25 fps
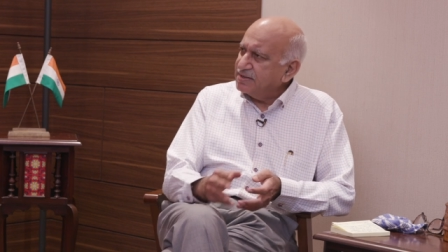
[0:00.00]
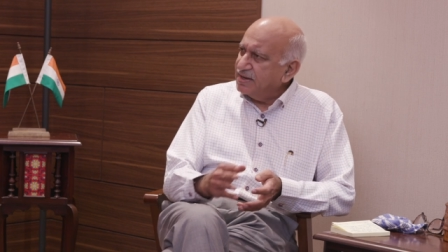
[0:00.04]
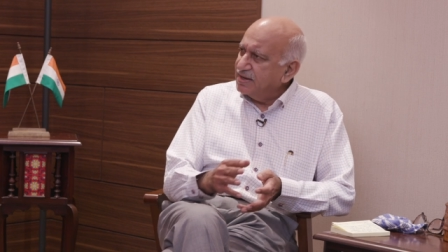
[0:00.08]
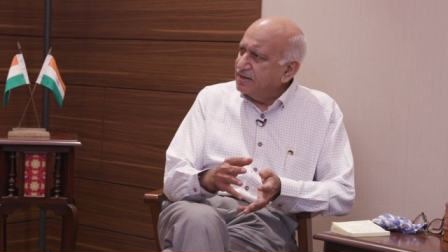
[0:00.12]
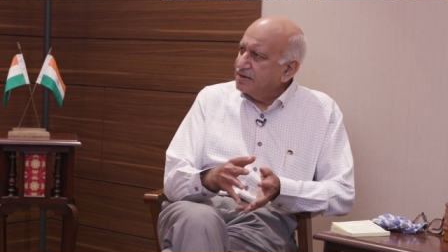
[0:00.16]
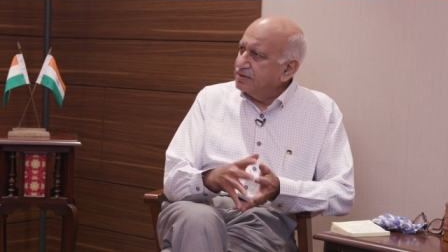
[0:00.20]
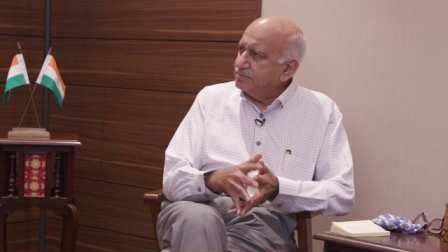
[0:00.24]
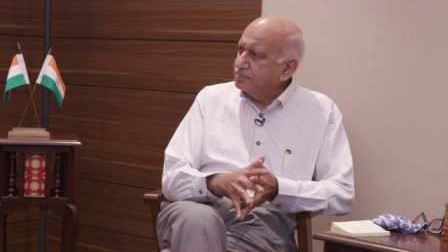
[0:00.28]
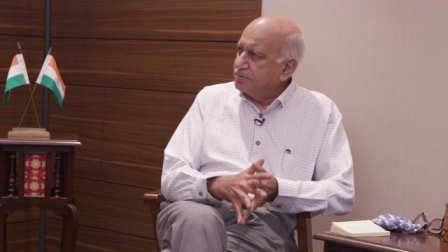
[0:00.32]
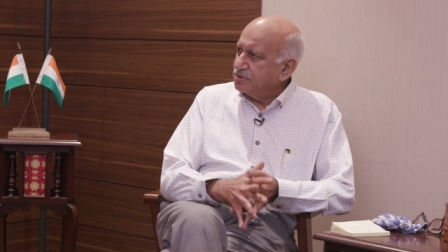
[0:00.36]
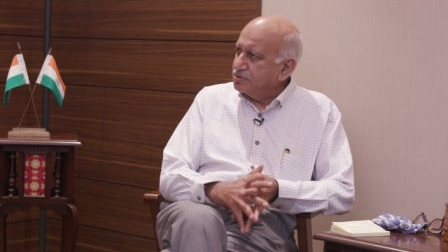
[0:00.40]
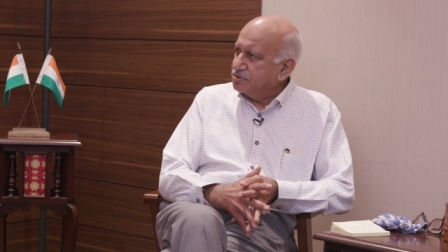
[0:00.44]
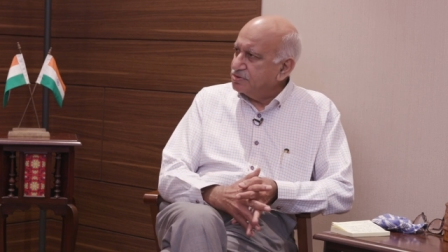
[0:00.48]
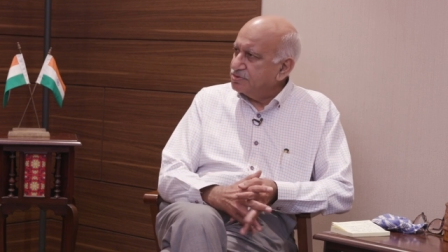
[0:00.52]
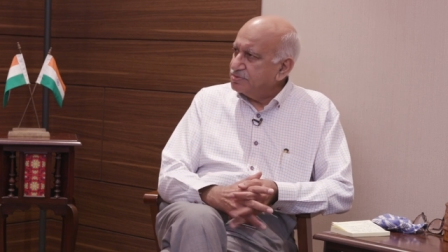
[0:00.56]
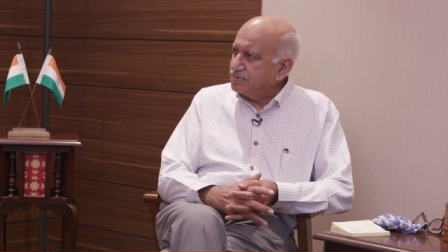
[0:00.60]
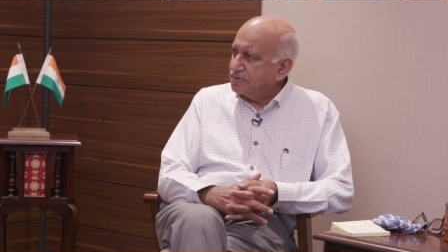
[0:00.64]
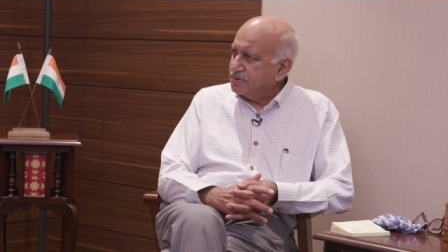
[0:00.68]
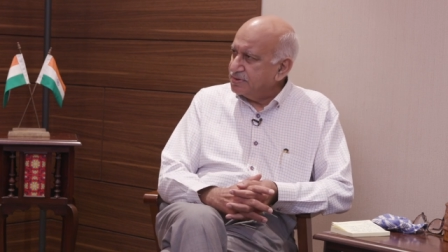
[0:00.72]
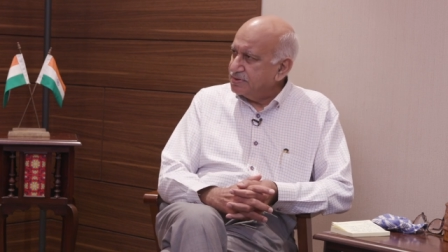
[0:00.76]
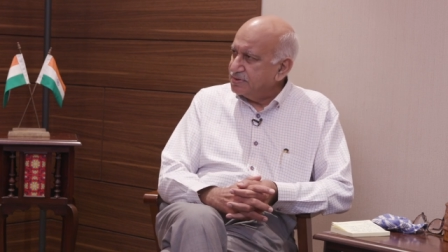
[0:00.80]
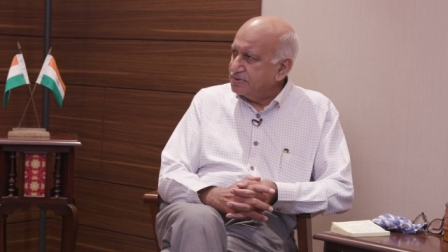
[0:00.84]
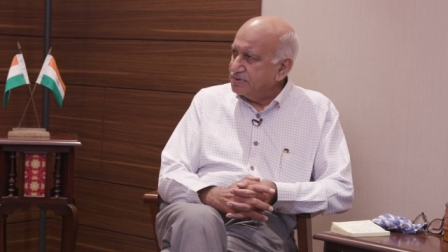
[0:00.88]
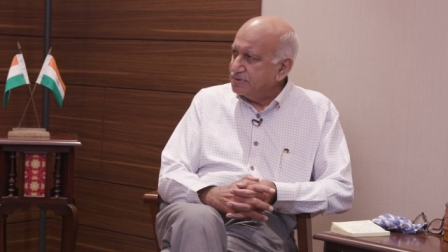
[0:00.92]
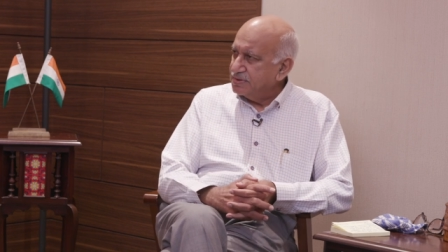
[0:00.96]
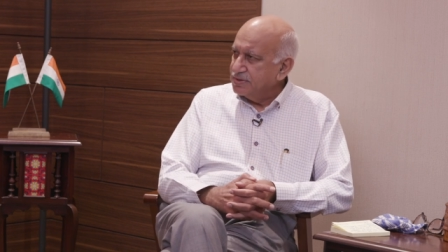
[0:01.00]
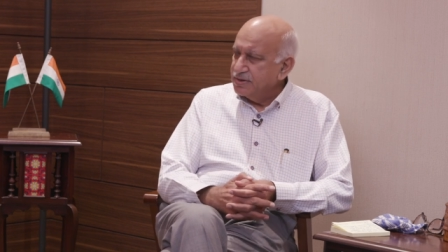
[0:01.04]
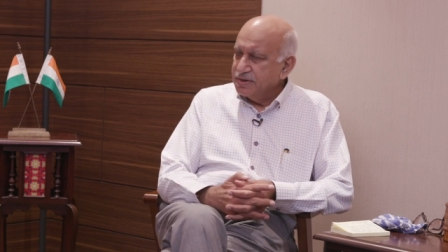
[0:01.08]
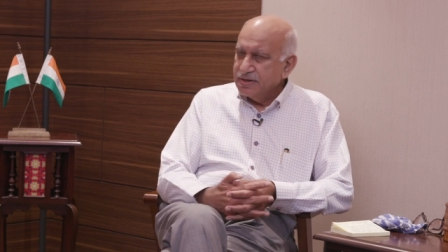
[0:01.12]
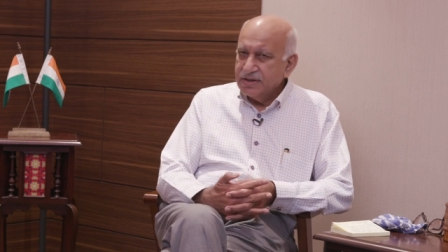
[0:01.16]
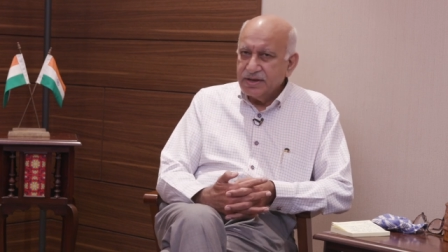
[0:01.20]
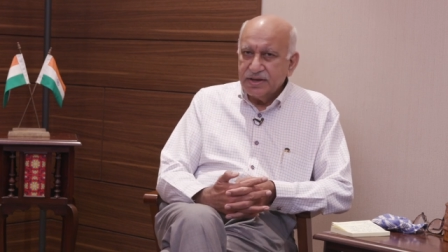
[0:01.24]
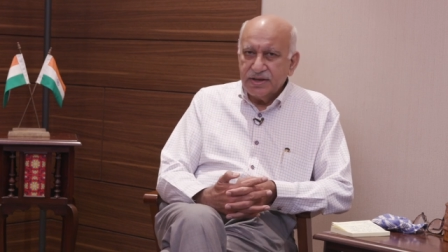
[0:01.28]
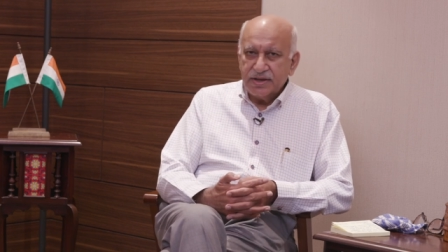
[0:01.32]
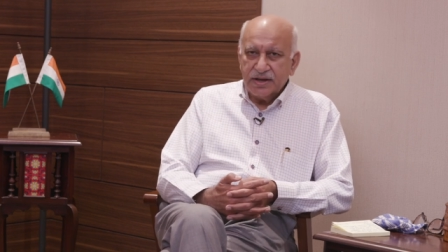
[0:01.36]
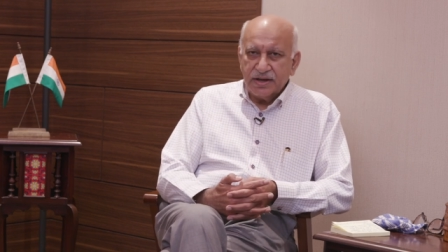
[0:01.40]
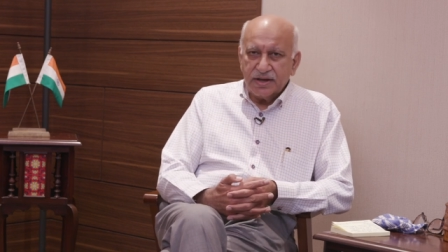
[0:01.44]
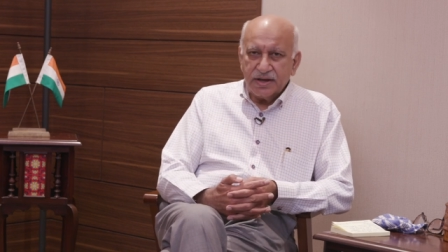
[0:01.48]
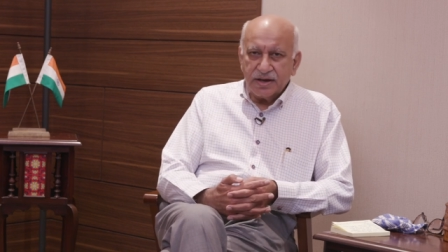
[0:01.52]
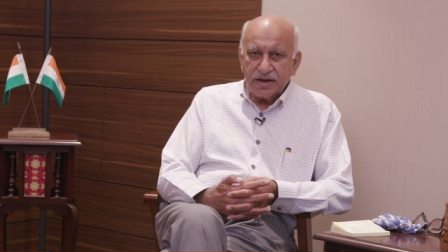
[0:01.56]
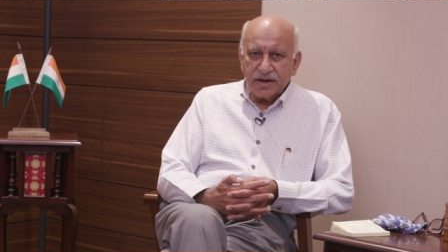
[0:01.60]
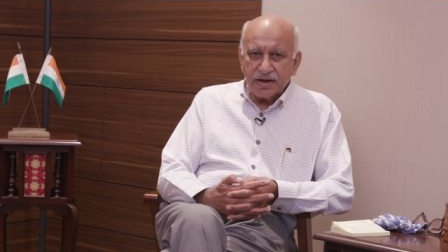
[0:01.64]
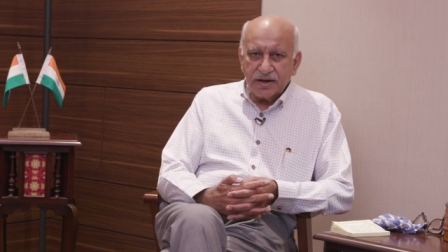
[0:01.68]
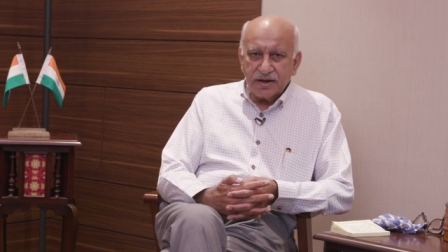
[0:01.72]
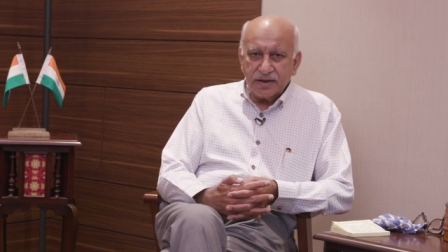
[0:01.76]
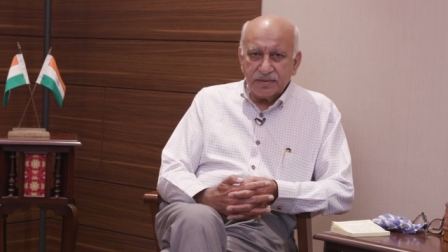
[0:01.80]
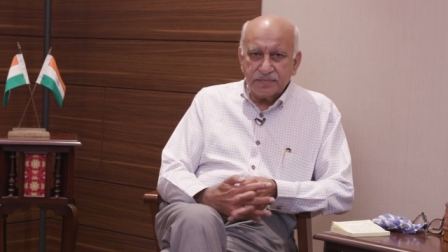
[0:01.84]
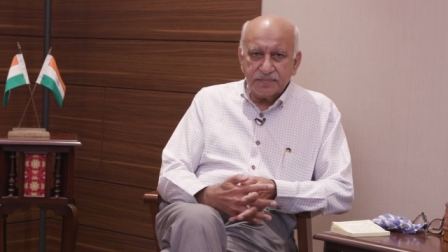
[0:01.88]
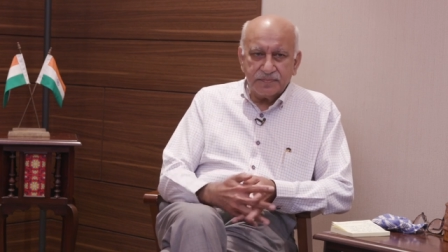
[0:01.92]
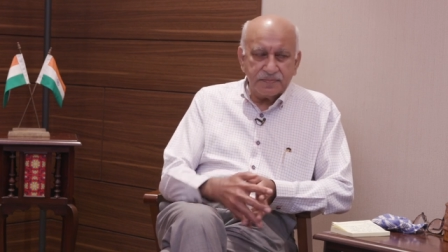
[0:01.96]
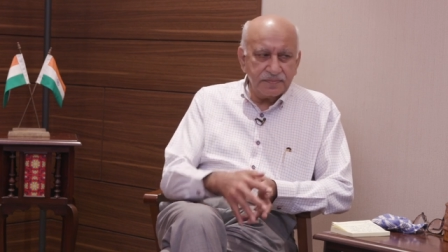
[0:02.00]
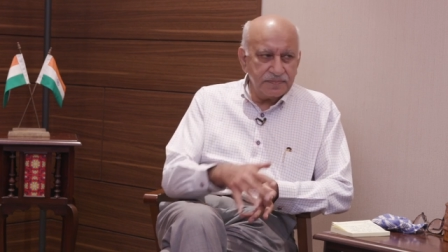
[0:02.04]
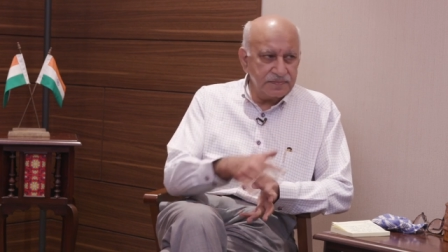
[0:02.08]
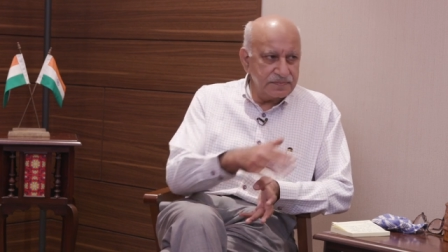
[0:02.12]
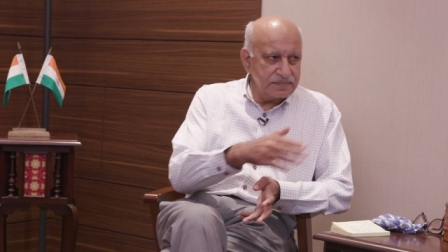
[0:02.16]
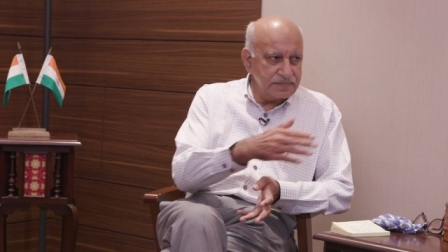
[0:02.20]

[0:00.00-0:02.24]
element to it.